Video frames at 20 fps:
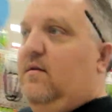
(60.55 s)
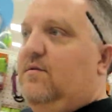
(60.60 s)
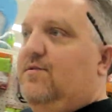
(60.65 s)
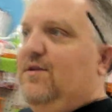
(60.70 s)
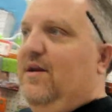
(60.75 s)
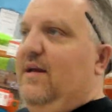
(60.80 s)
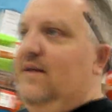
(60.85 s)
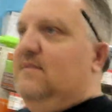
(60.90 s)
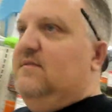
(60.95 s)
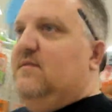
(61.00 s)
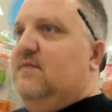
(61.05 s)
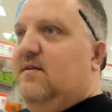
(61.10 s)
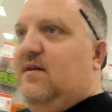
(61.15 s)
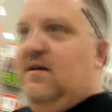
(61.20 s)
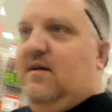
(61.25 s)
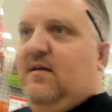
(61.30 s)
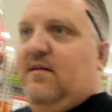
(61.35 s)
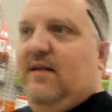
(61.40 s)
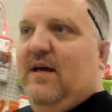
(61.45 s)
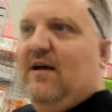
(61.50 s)
Jay's,
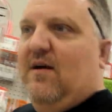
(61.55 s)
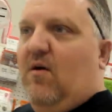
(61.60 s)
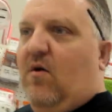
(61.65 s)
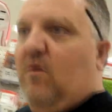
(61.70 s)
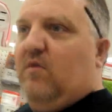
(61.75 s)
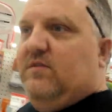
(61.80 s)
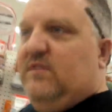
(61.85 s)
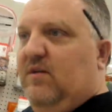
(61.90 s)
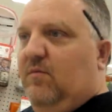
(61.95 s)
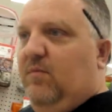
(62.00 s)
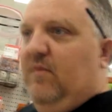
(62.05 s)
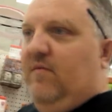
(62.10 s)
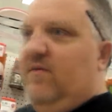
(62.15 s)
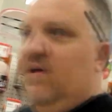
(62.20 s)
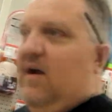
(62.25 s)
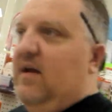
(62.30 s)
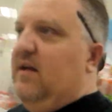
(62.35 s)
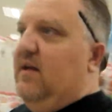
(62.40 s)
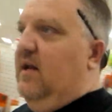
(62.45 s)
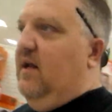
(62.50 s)
that car seat we've
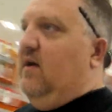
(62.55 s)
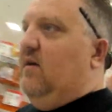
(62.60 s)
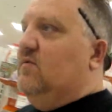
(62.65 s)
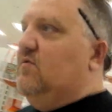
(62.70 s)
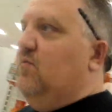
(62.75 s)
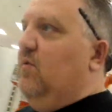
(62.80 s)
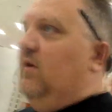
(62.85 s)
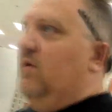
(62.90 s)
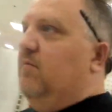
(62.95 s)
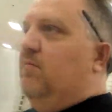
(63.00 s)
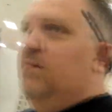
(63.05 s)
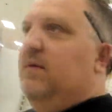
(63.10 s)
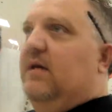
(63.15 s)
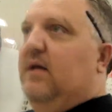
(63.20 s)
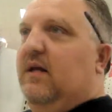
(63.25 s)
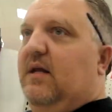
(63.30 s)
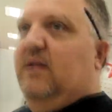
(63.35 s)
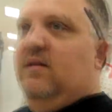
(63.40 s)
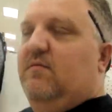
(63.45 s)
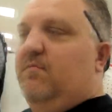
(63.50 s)
got now, it's really
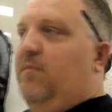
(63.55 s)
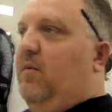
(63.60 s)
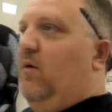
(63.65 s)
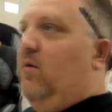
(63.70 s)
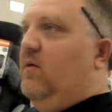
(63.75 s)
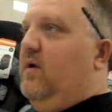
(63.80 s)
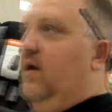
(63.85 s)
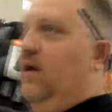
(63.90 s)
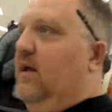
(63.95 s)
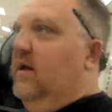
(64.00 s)
big and it's bulky,